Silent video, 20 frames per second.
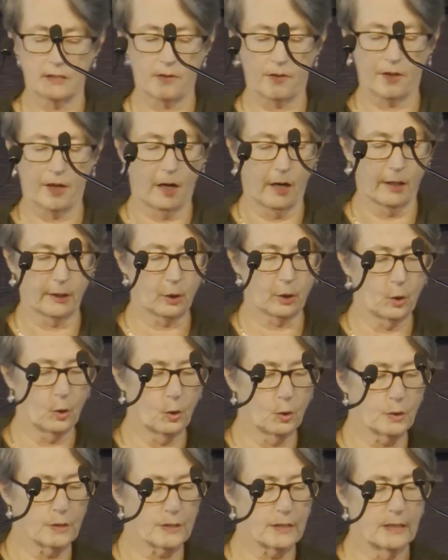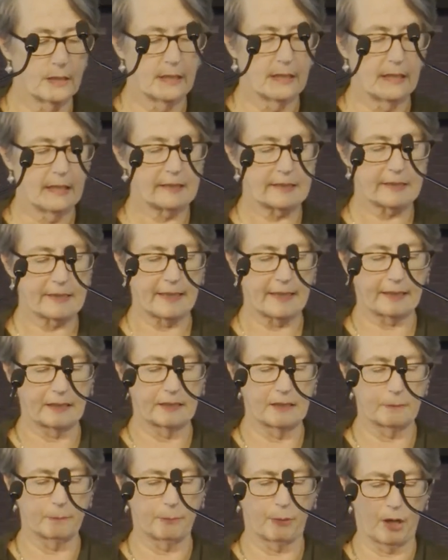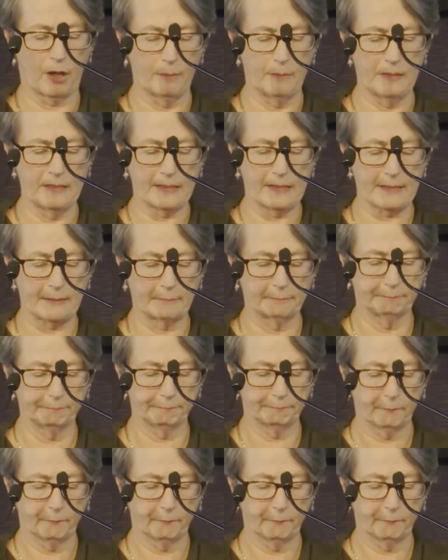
High Court, its second Prime Minister.